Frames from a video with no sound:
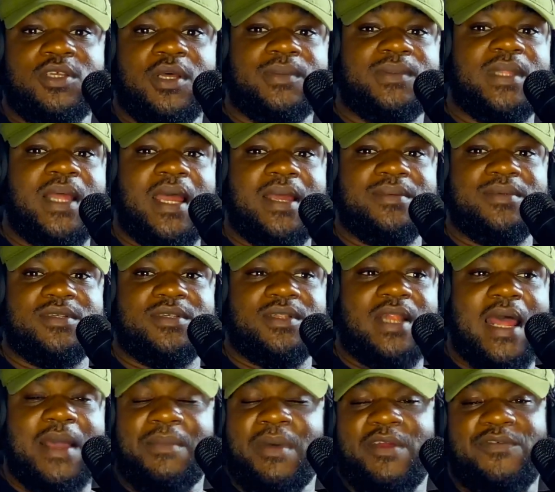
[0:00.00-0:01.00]

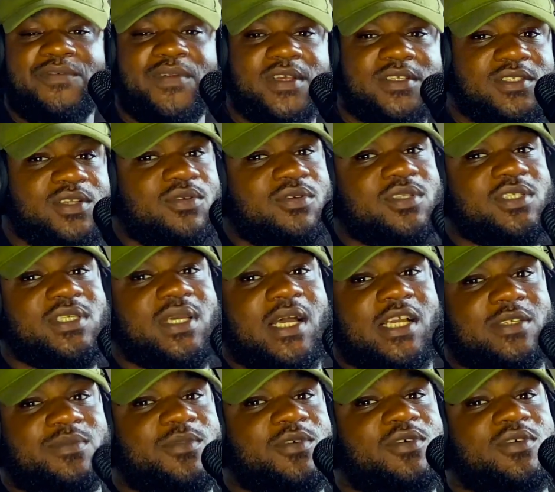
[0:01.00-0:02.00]
Sometimes, like, my friends, they don't
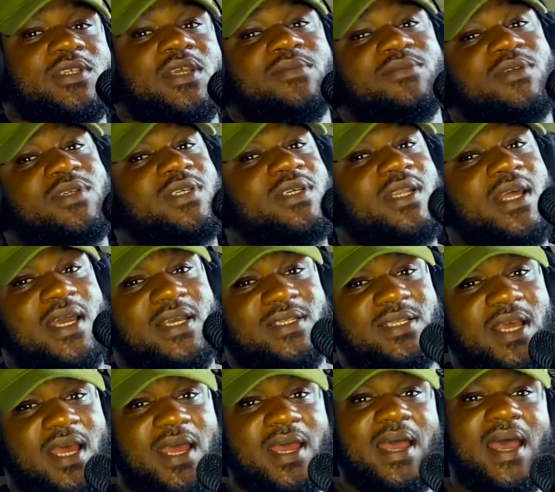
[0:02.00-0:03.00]
charge me because I'm such a
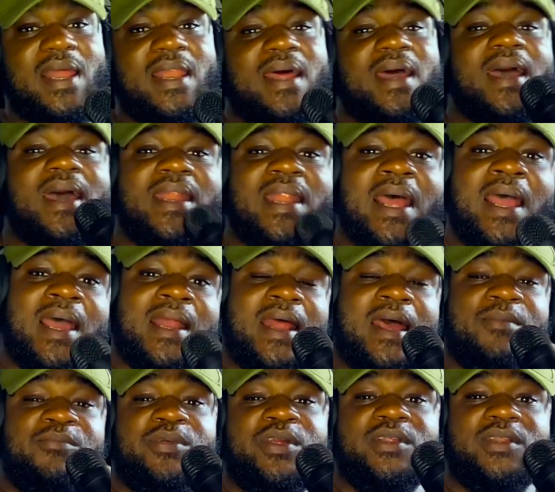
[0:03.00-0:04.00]
nice guy,
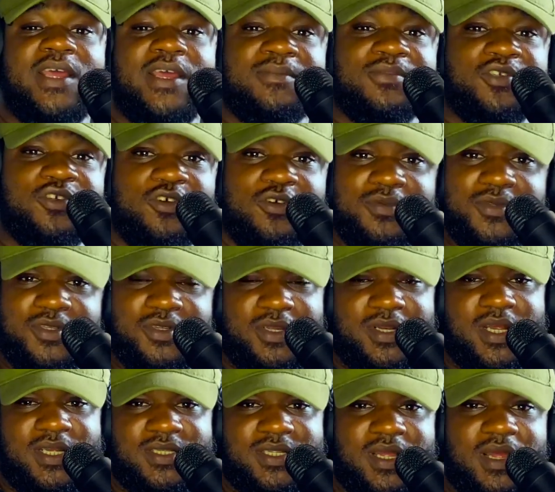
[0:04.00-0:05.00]
and I bring them jobs.
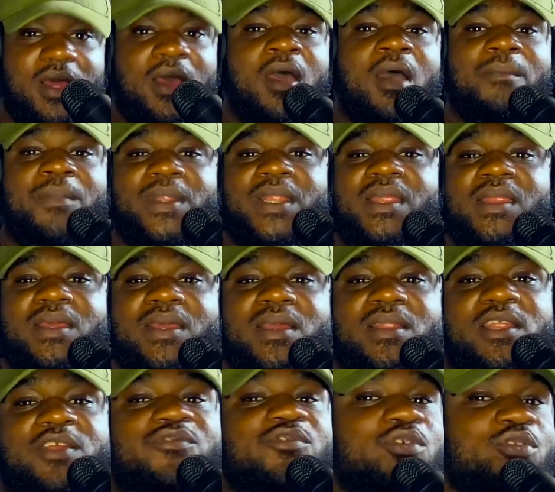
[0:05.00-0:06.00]
Do you understand? But then
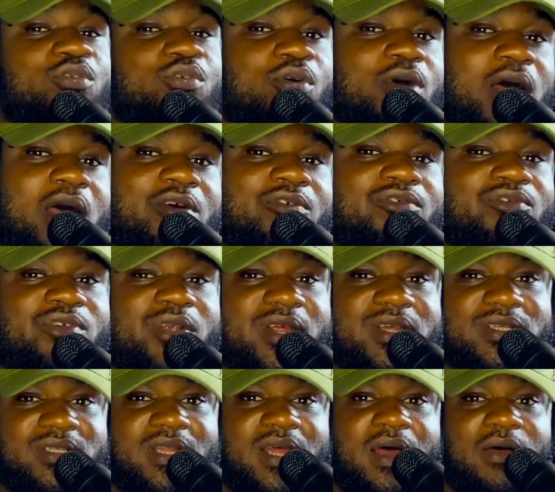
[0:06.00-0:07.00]
again, if you don't have
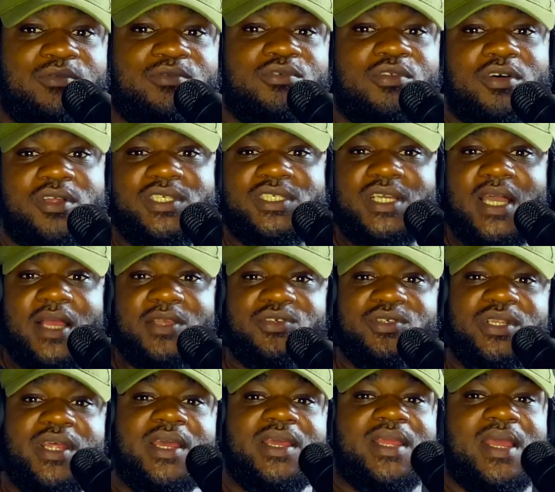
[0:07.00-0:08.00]
friends that will not
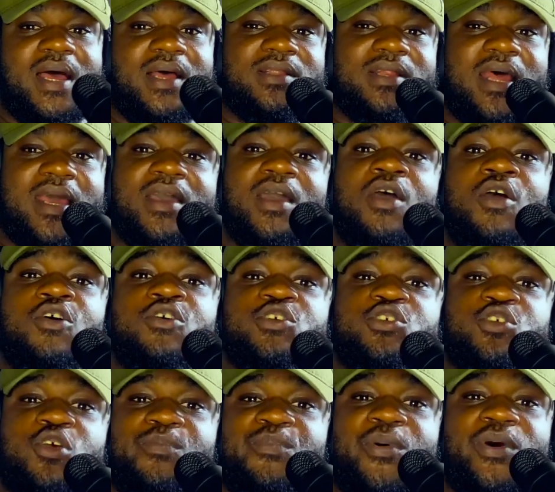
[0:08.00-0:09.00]
charge you, then yeah, like,
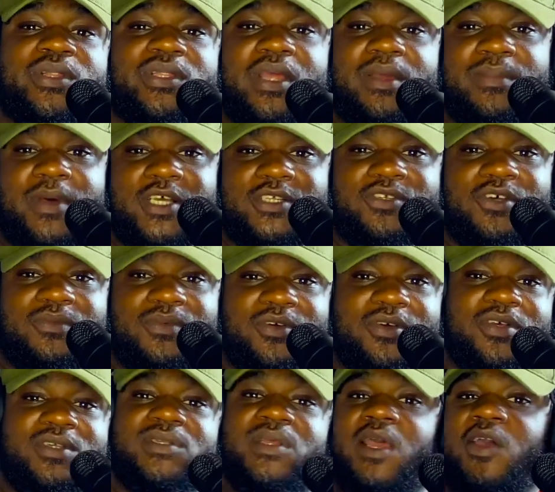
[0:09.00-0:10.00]
support them as
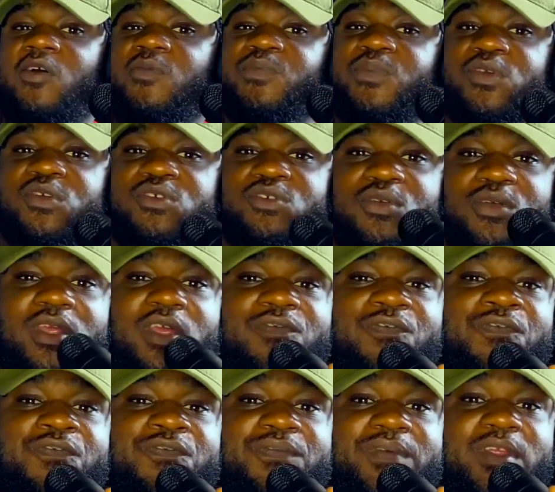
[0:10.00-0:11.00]
well, because they're helping you. So
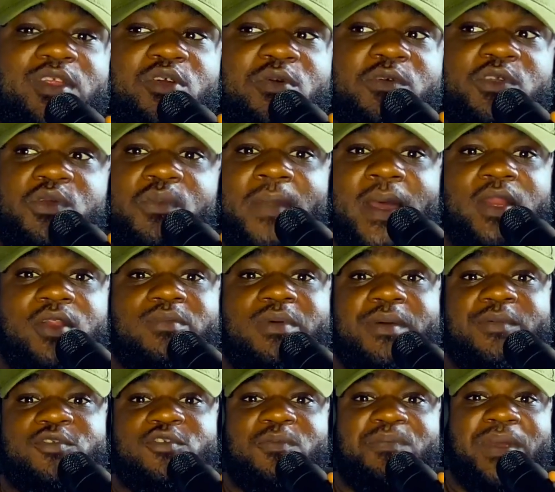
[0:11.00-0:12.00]
if you might
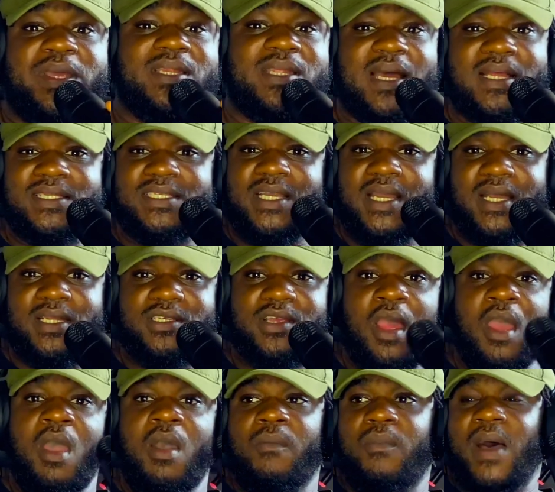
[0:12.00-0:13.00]
not be able to pay their
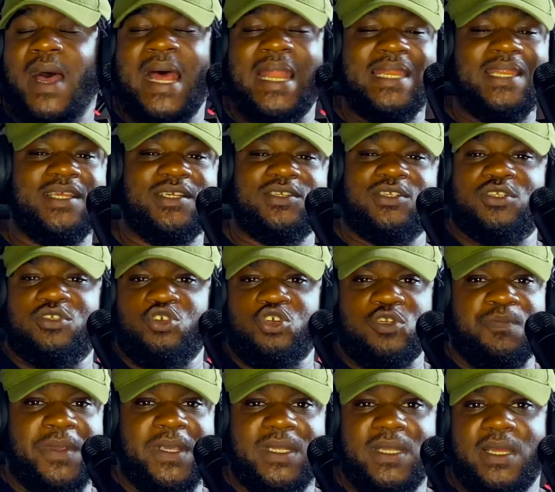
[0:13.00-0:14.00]
charge, but at least
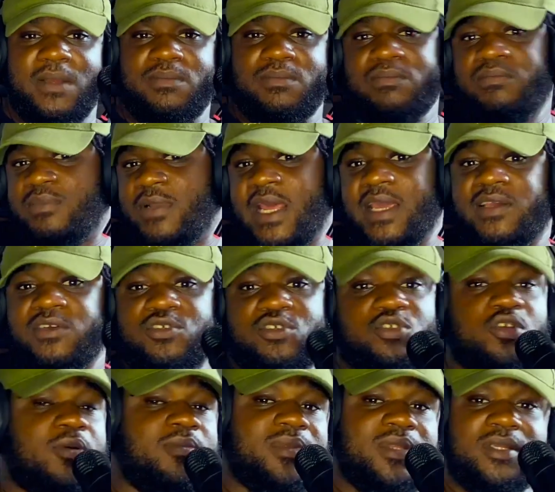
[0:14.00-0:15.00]
just pay them like
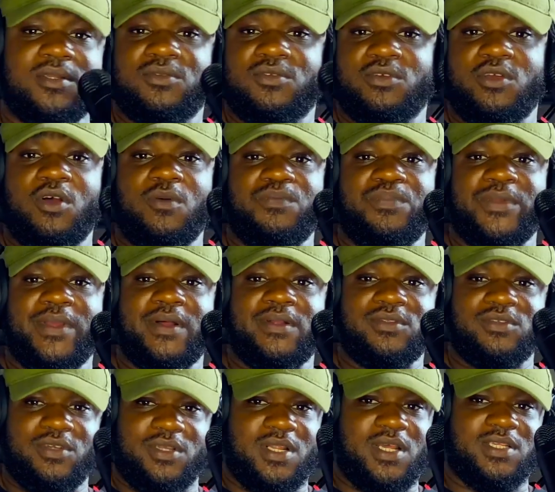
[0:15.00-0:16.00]
something to help
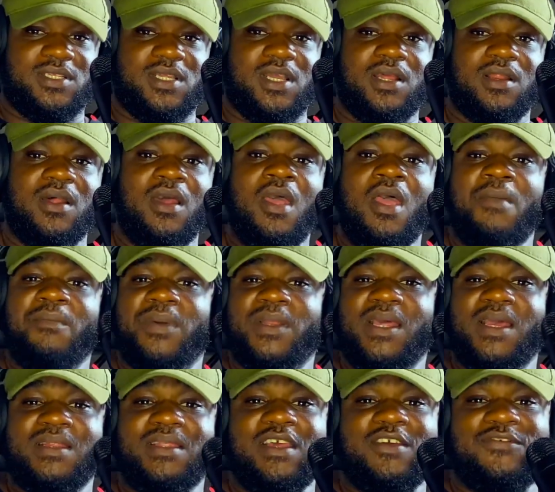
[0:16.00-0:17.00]
you out. You understand?
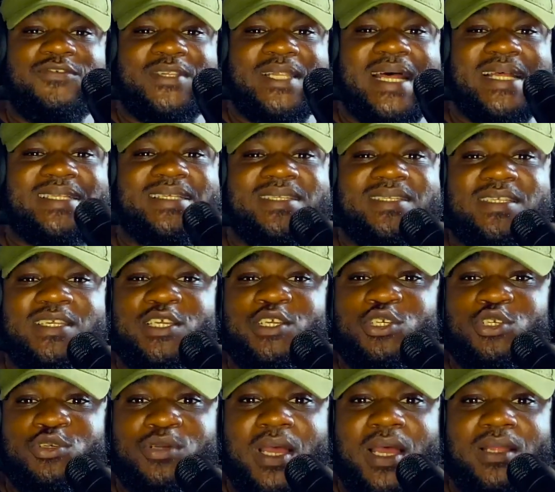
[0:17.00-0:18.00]
But then if that is
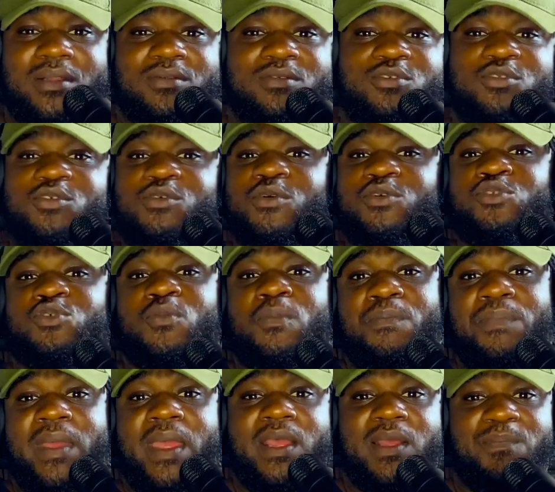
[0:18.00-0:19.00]
the issue and you don't
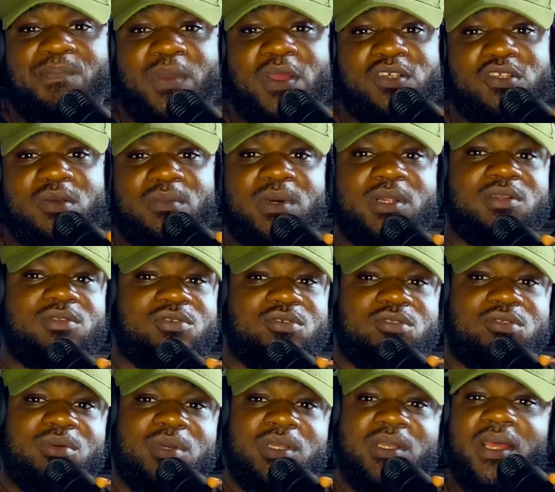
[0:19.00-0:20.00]
want to pay
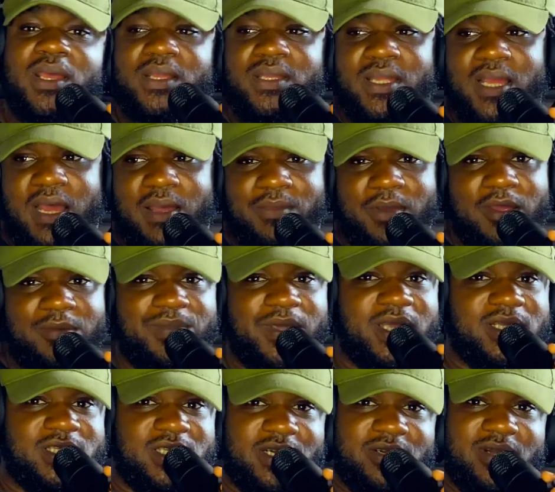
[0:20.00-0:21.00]
somebody to do it, then yeah,
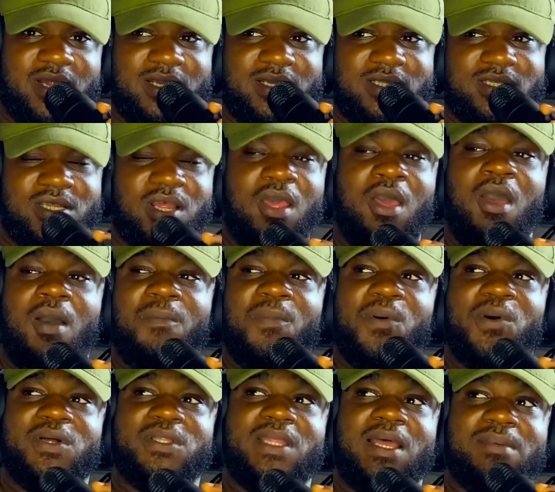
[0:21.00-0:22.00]
maybe a generalist.
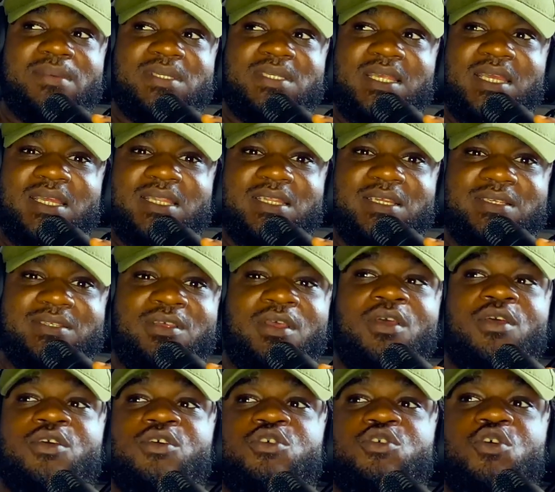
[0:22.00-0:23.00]
But what I'm saying
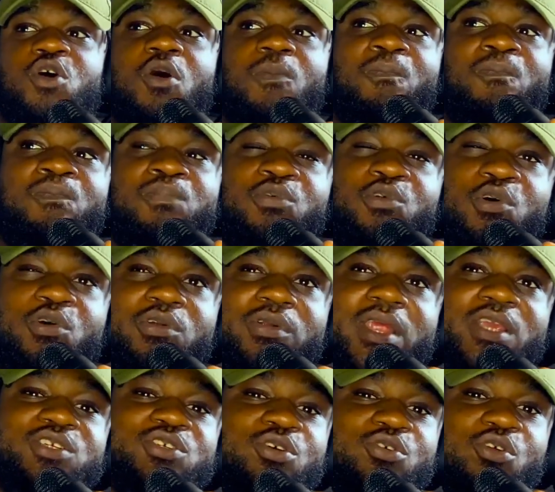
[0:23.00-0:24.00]
is, your
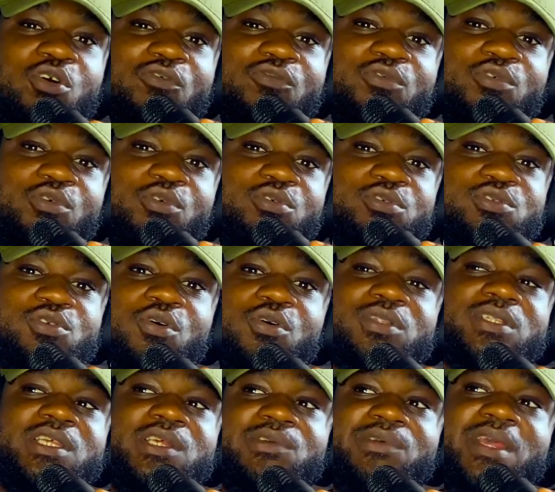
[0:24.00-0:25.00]
progression of growth,
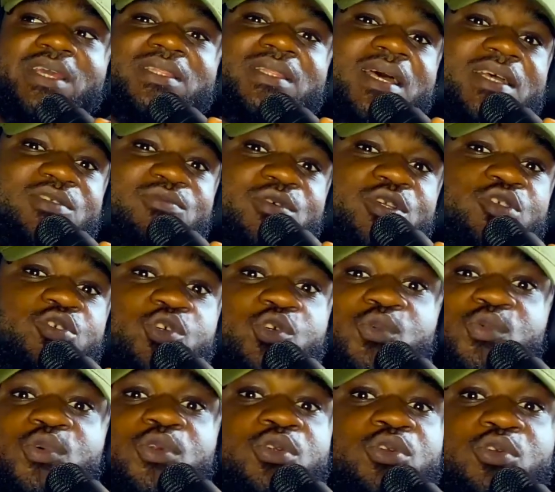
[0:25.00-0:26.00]
or the rate at
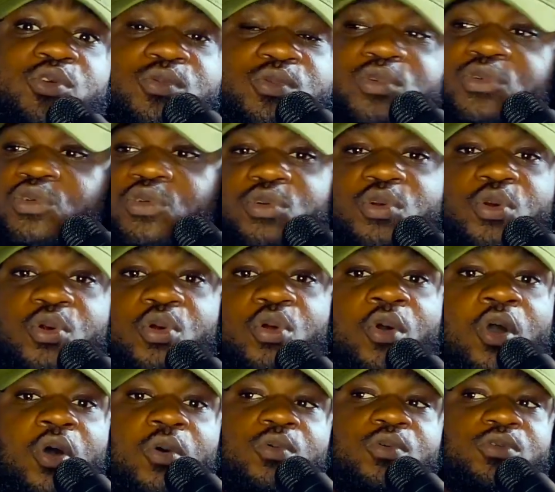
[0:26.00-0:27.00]
which you would
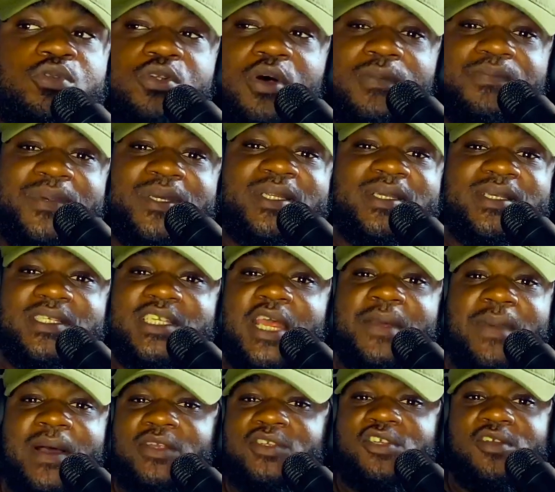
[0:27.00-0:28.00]
grow, would not be the
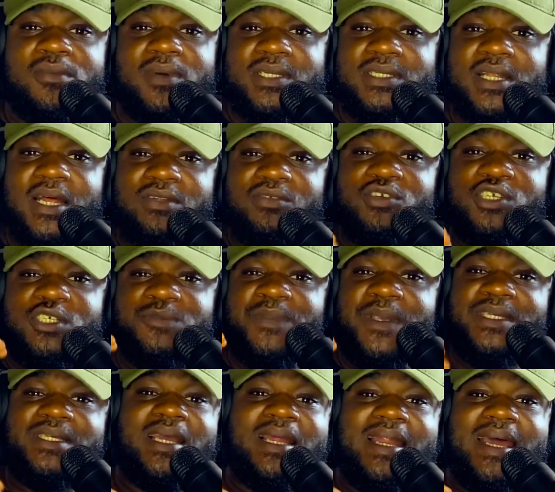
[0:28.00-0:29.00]
same as somebody that
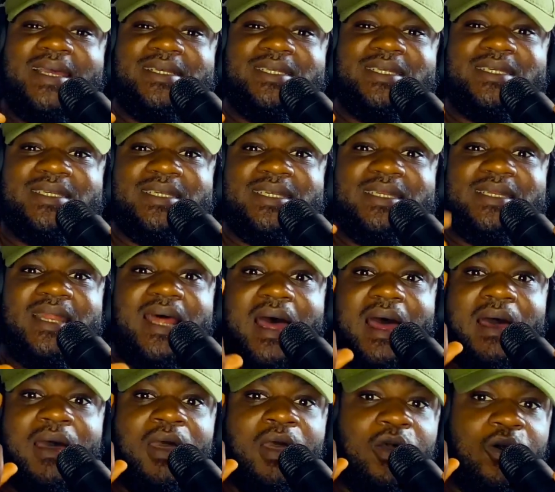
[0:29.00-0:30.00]
just specializes in
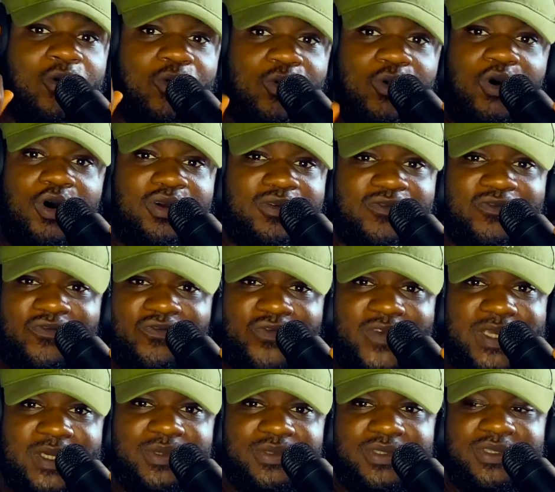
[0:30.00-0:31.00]
that one
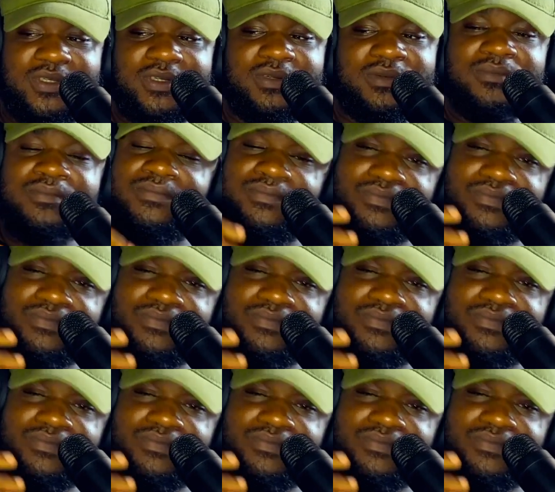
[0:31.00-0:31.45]
field.